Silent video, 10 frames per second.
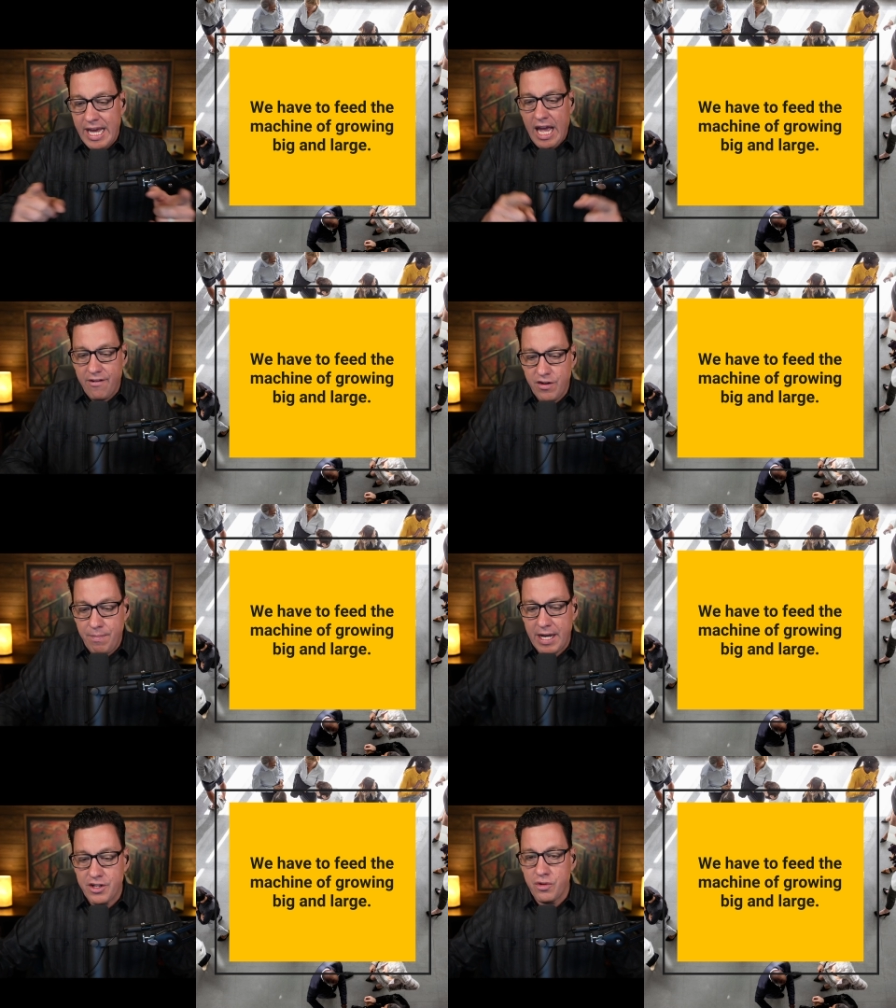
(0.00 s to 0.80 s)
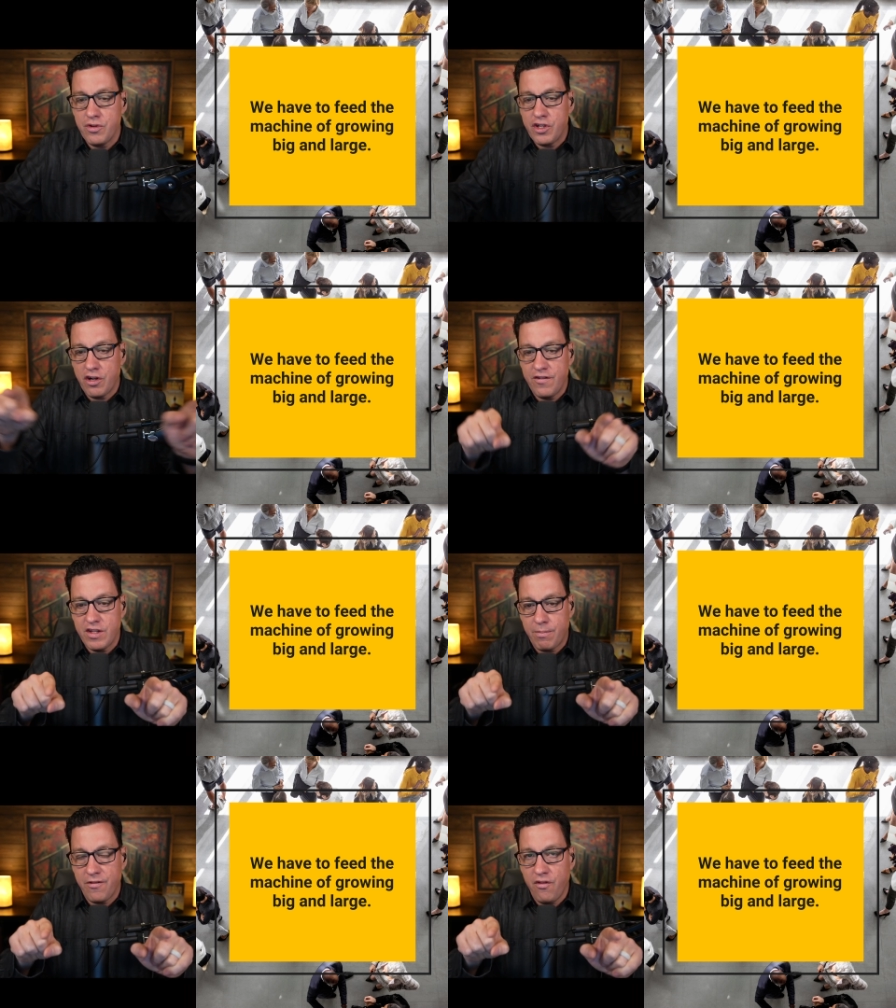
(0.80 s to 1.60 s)
Every pastor who serves
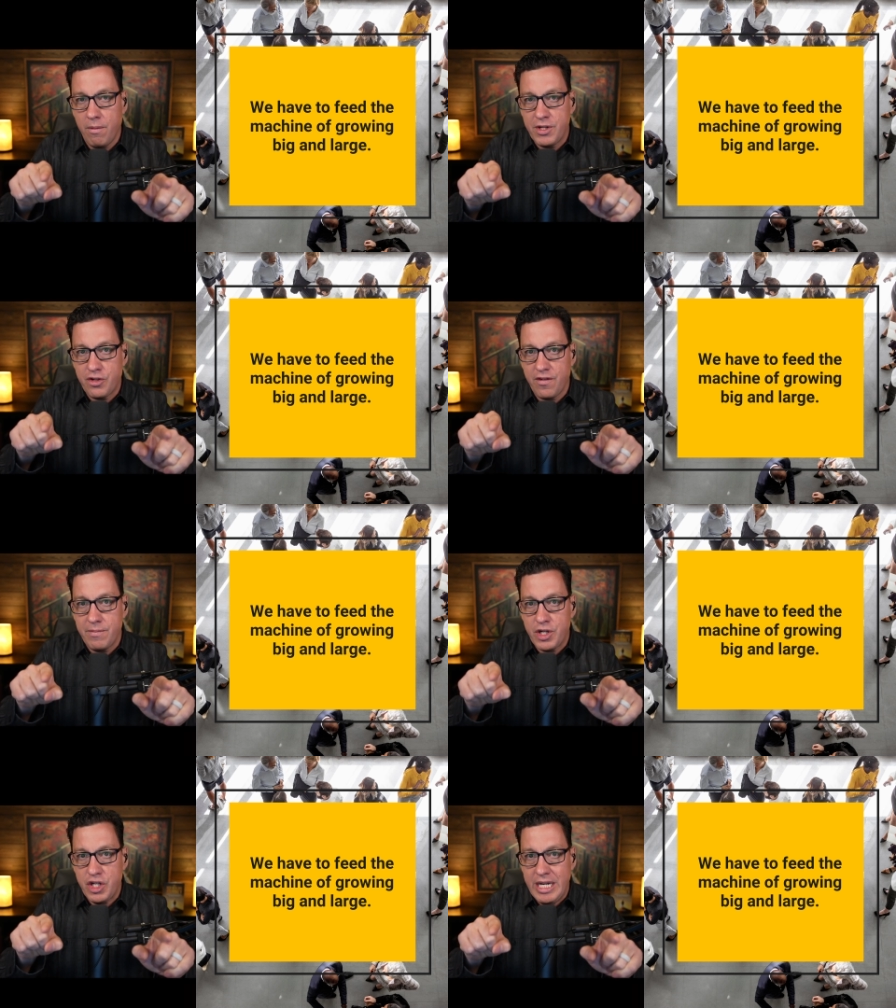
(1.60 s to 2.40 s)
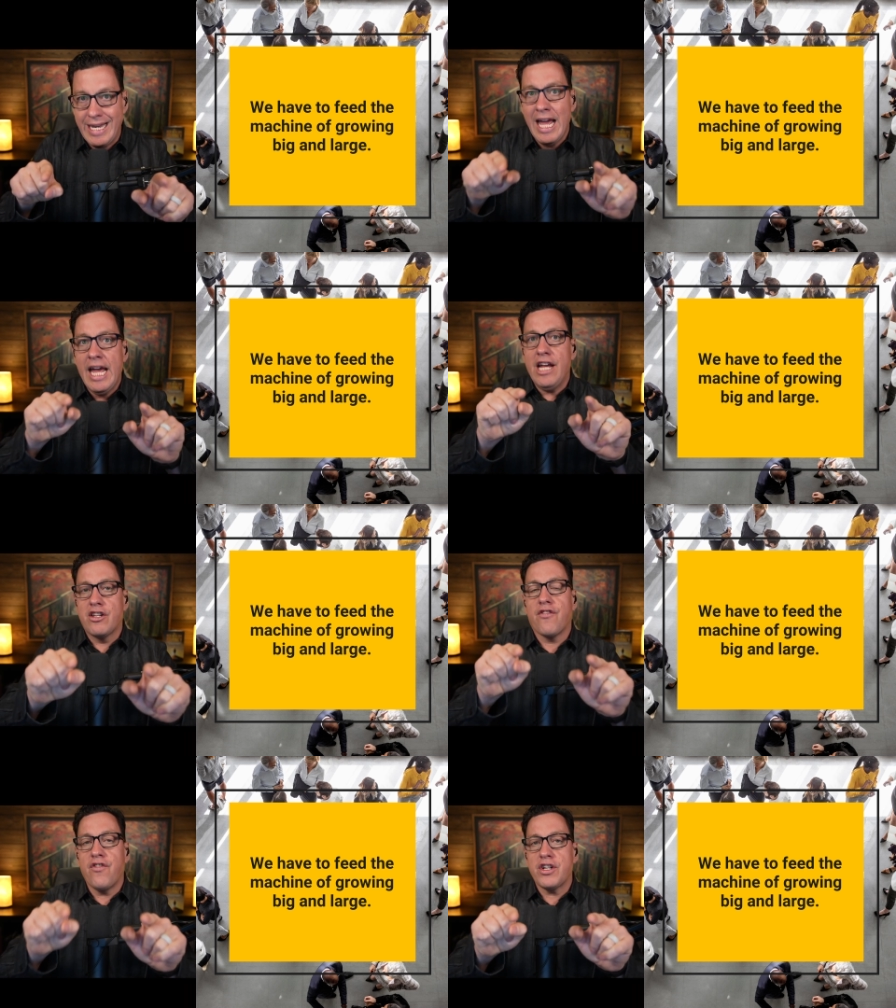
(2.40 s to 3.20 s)
the performance driven machine
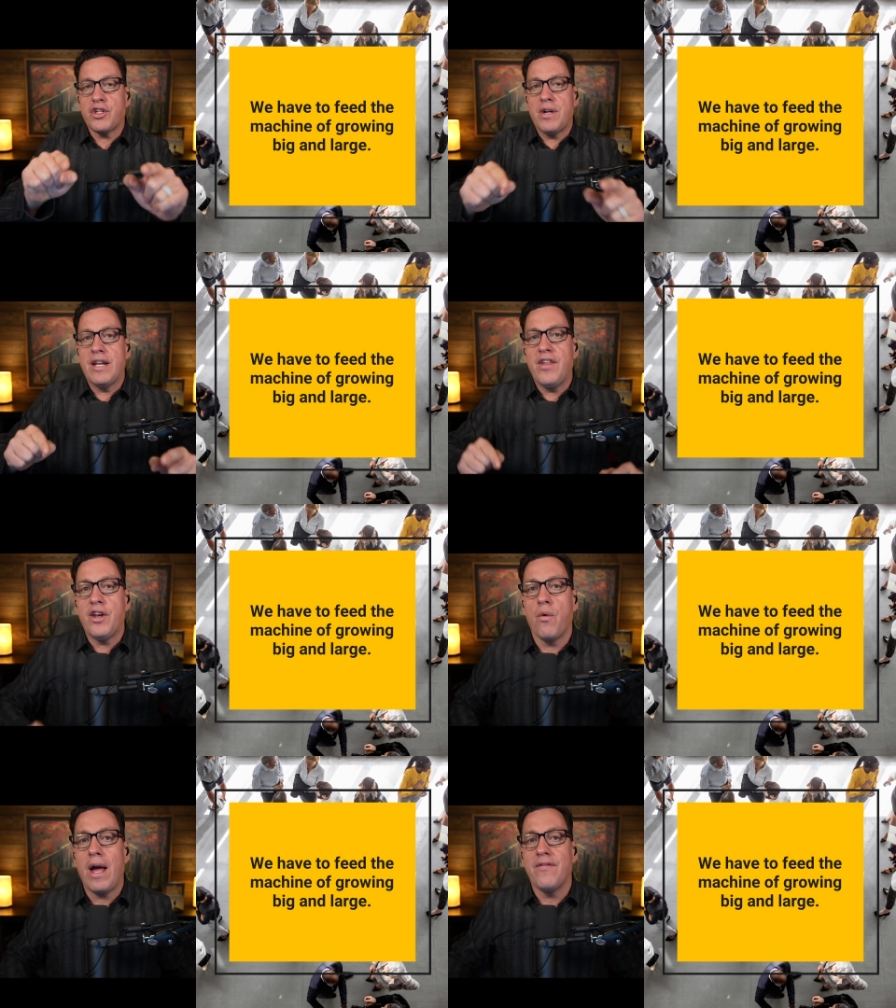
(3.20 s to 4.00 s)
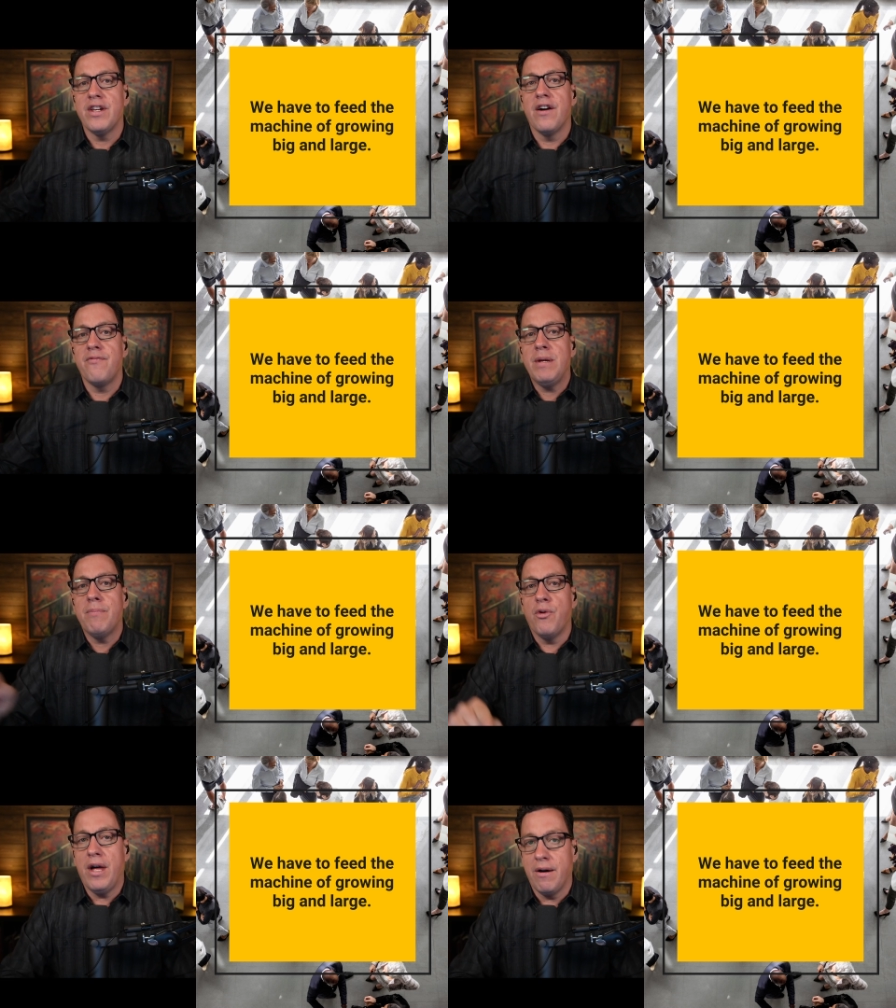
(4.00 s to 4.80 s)
is frustrated they don't have enough
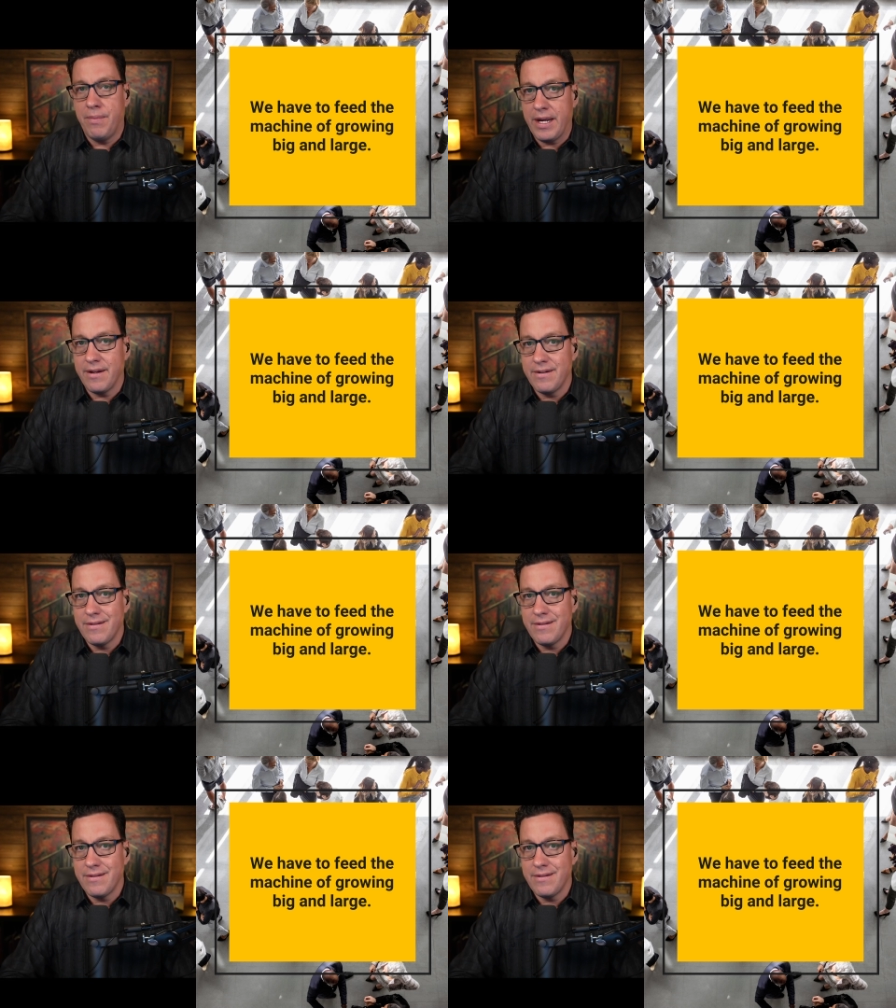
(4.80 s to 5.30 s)
people helping